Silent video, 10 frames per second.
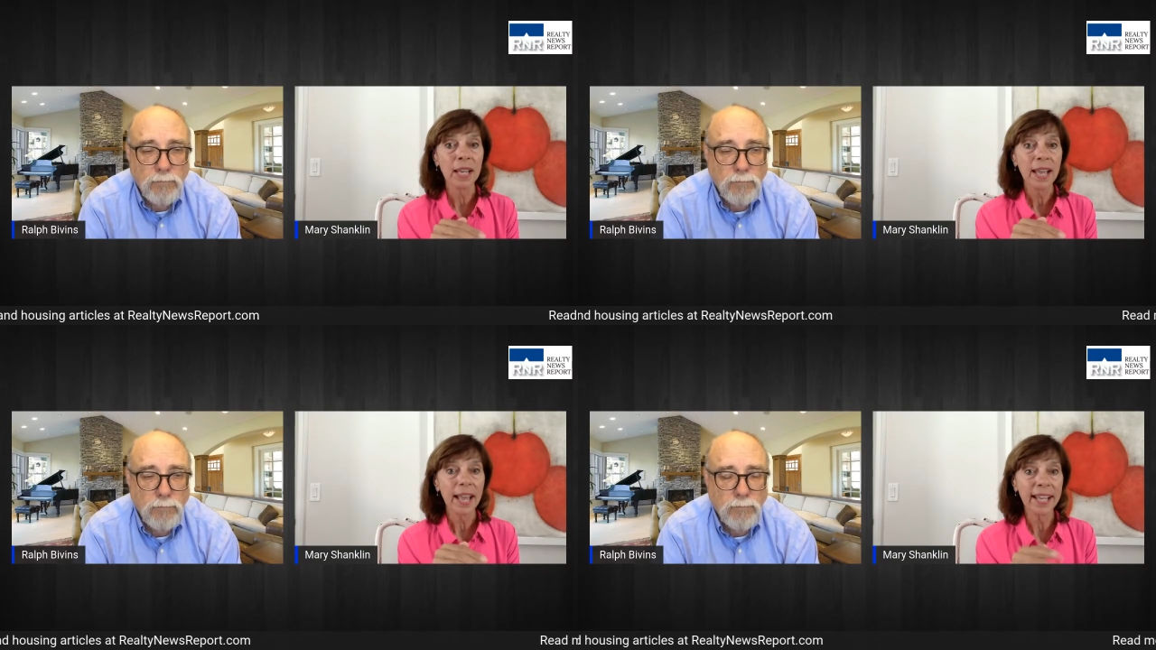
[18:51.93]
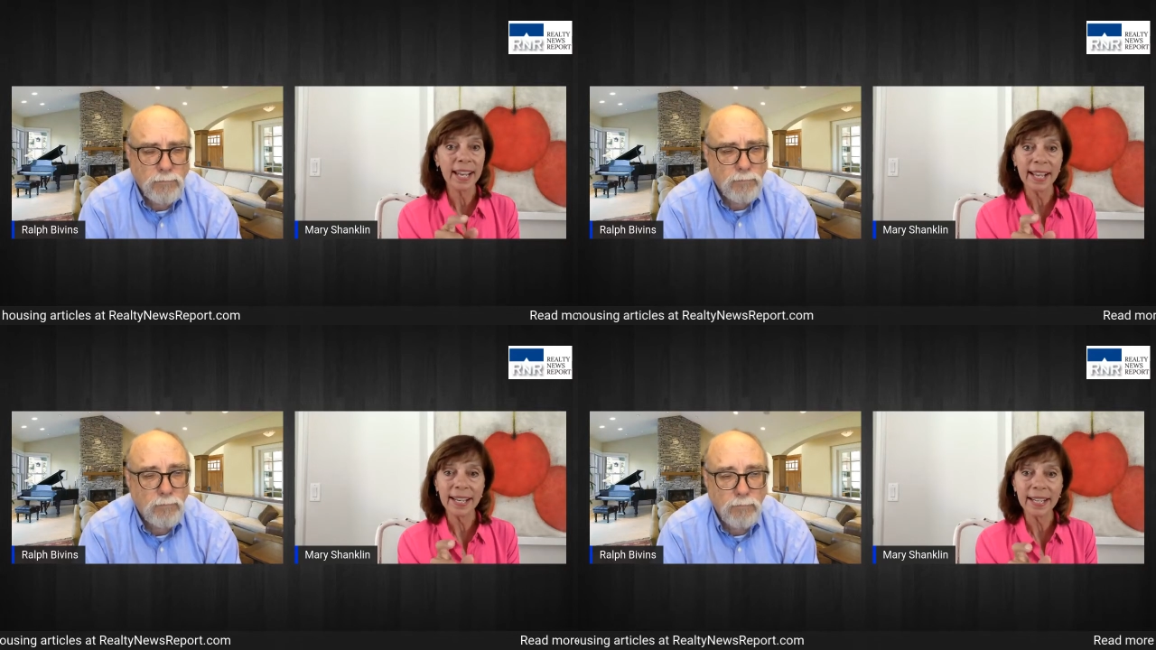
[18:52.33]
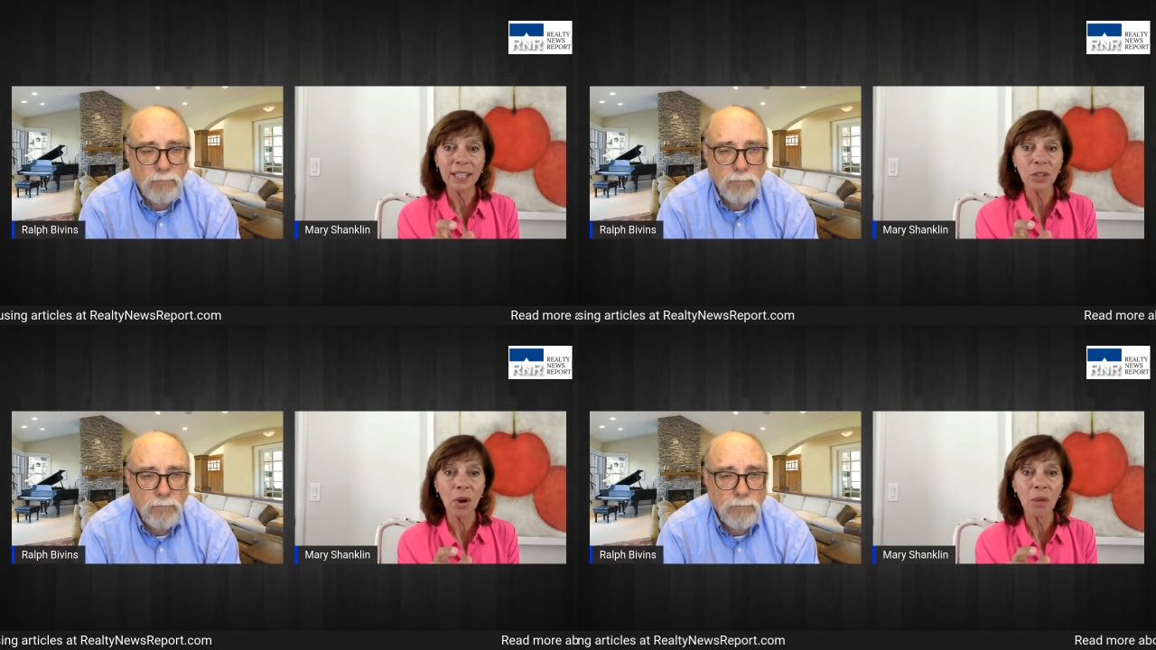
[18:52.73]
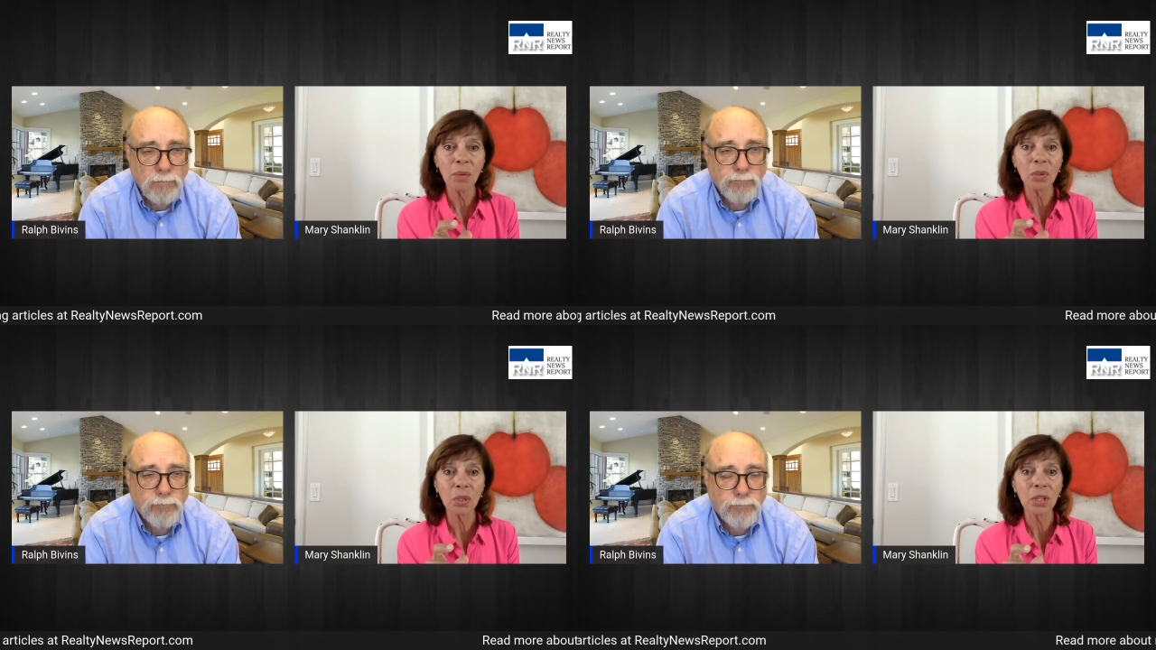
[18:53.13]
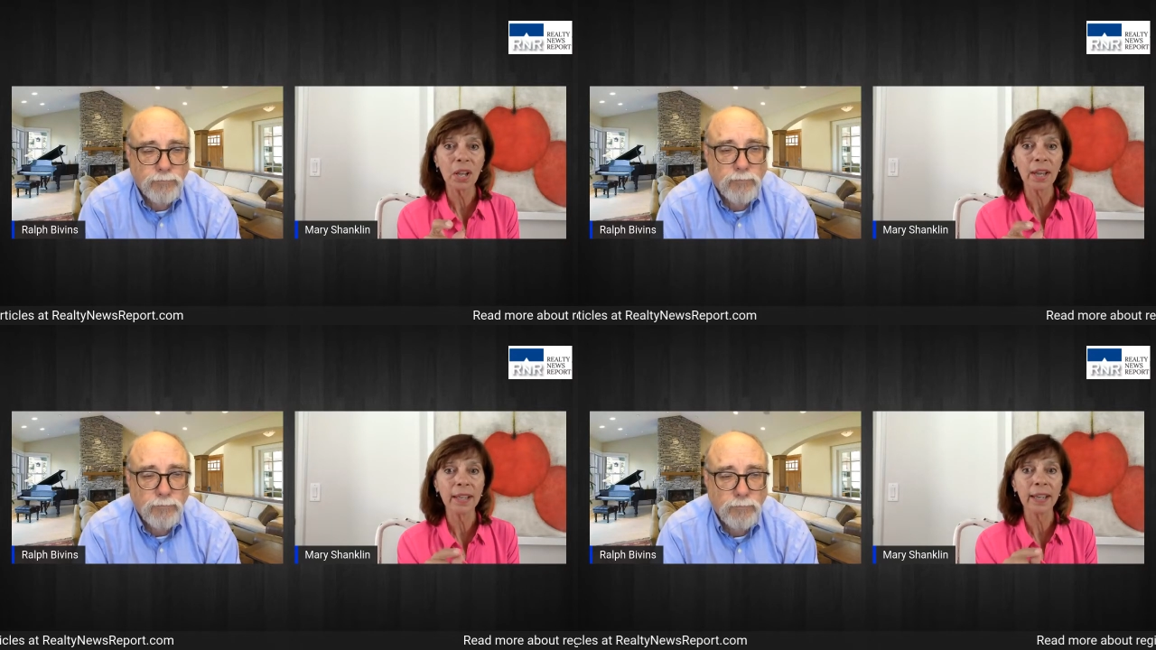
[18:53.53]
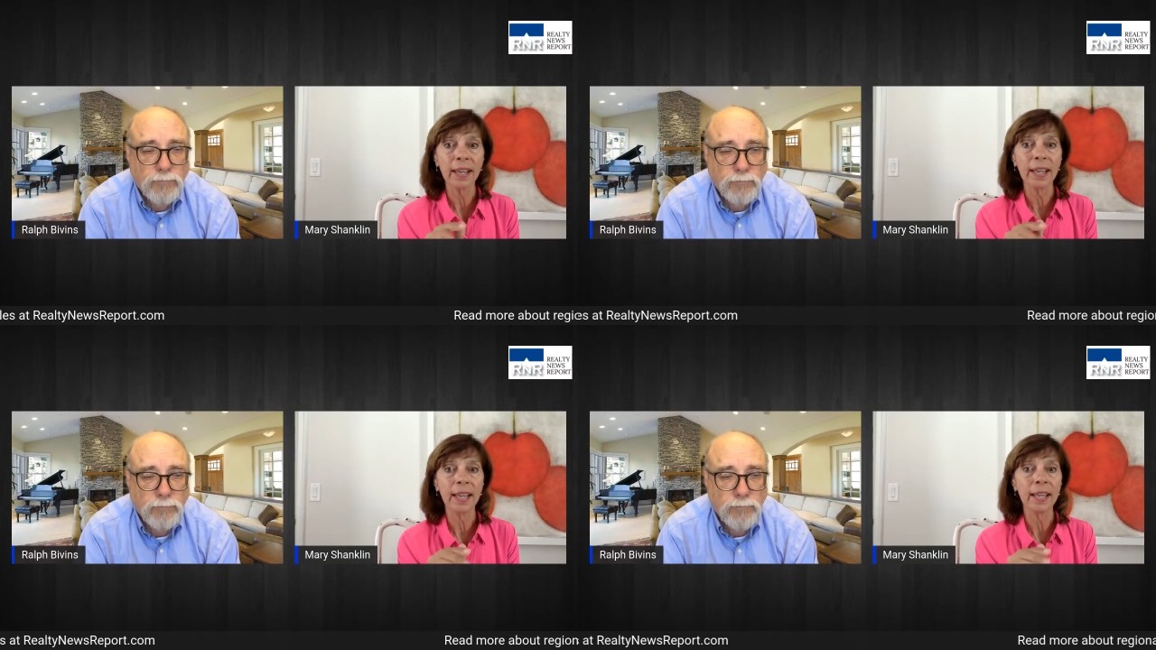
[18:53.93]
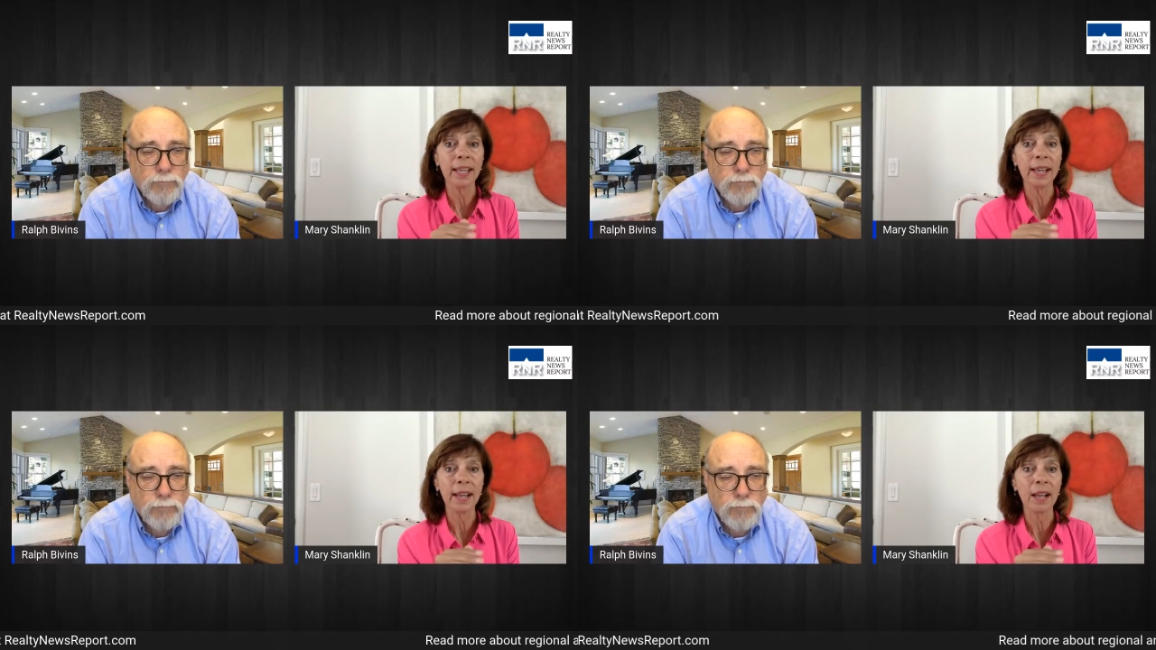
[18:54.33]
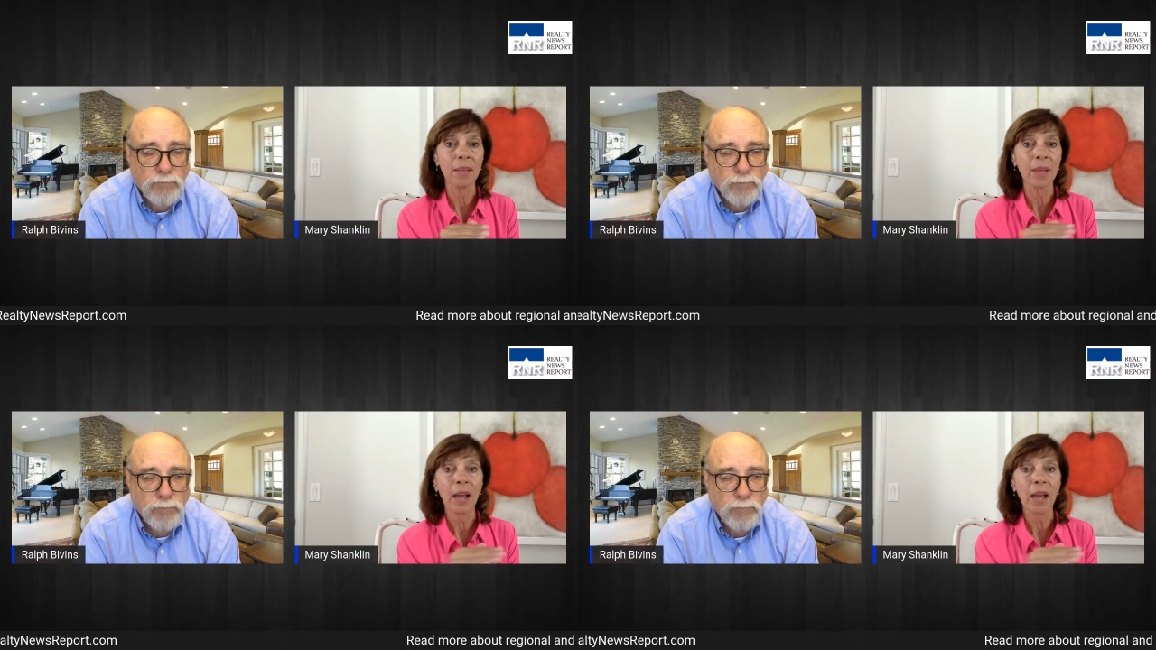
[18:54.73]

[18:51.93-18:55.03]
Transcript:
Speaker 1: and and it's almost like a um,